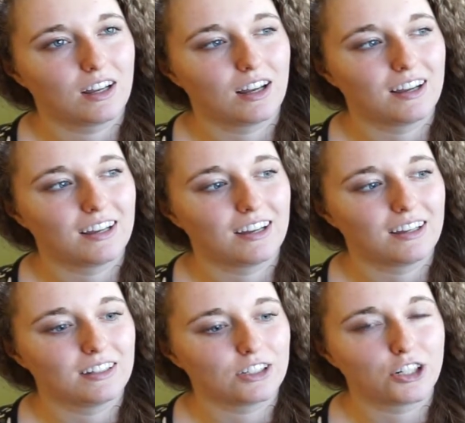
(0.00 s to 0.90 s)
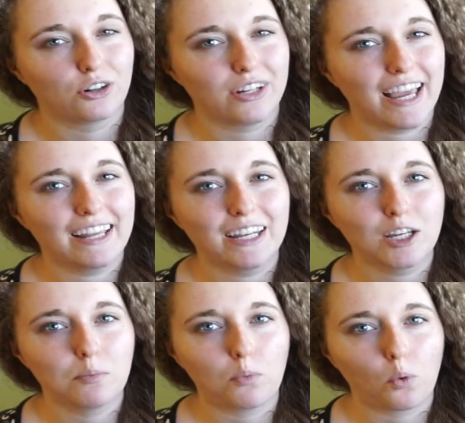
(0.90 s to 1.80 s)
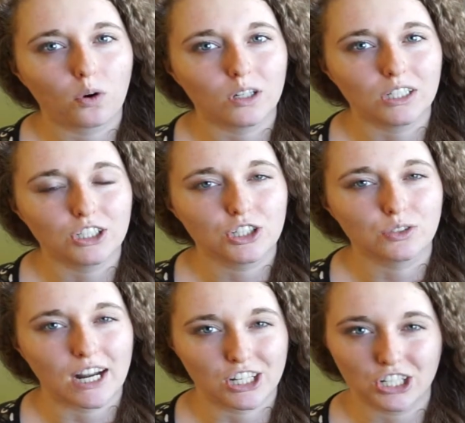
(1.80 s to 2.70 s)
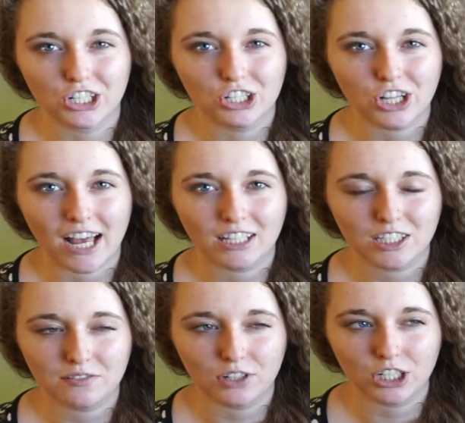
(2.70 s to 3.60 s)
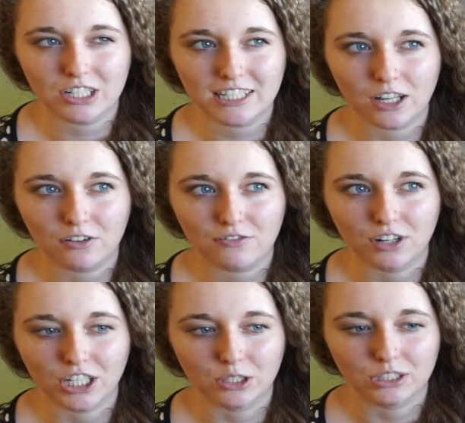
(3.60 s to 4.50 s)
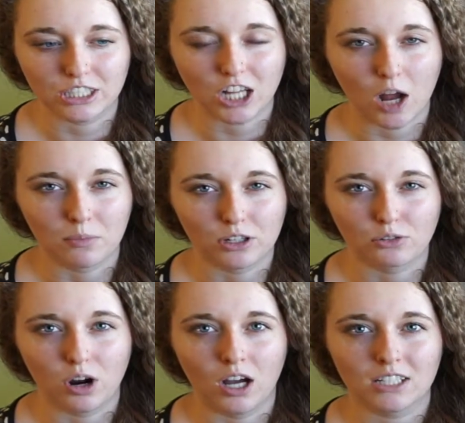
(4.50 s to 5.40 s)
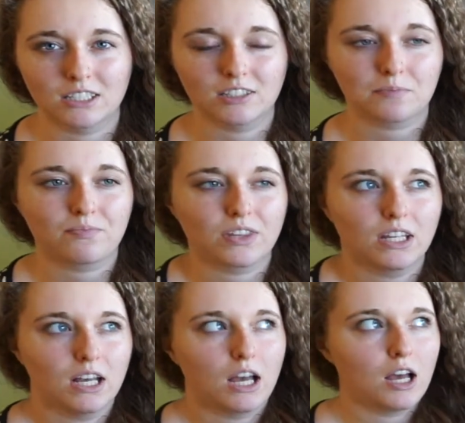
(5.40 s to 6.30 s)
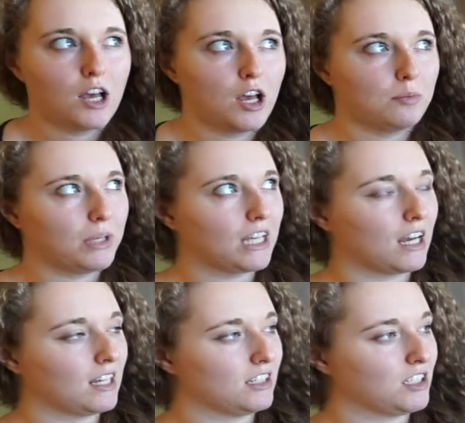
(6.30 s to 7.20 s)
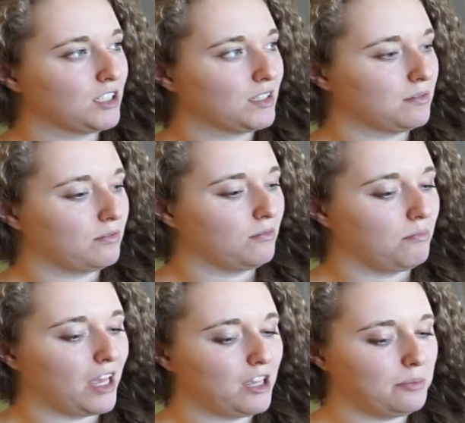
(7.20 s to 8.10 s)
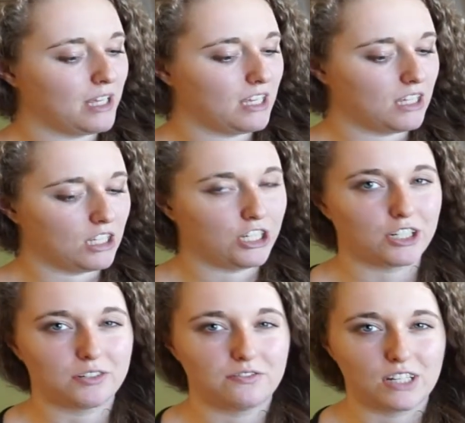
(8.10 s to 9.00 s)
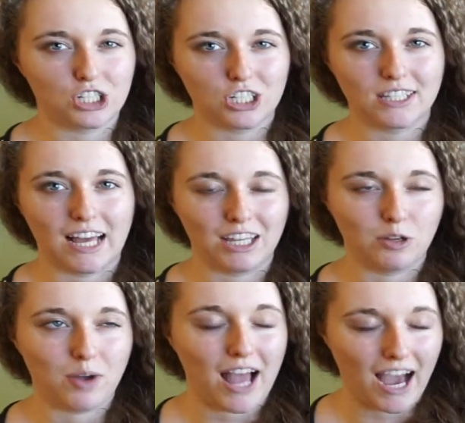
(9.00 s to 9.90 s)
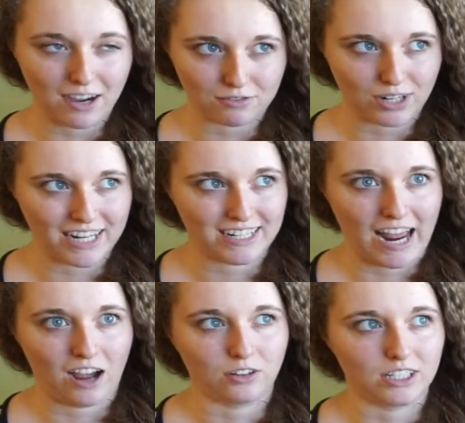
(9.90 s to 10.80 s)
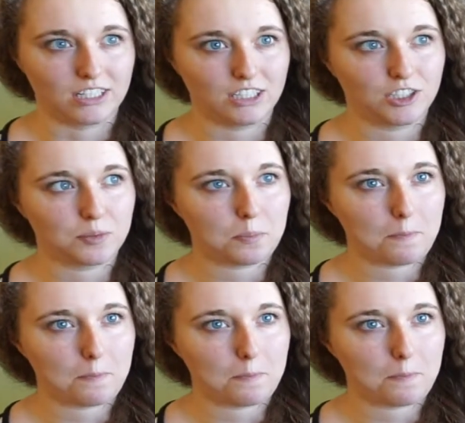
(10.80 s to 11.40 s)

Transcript: uh, creating more treasure chests for yourself for you to come across. Because maybe your vision that you have right now, it's